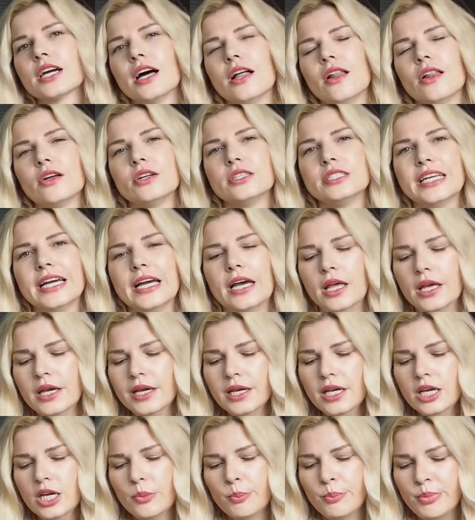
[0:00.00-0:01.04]
color there.
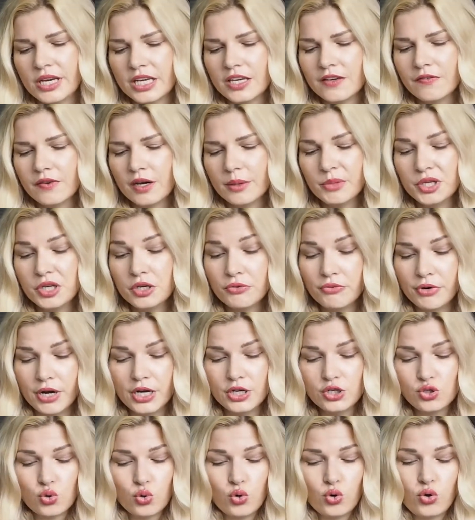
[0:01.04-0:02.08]
But if I'm in a
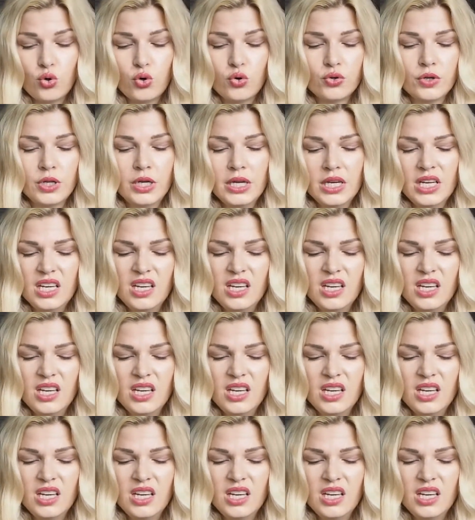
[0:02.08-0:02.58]
rush, or on